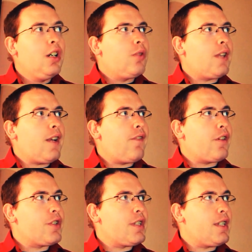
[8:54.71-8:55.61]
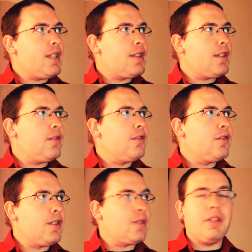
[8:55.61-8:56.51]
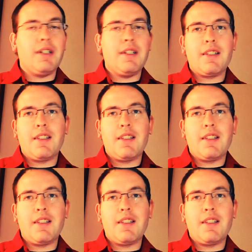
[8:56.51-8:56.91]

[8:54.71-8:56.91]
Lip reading: when that first season took place.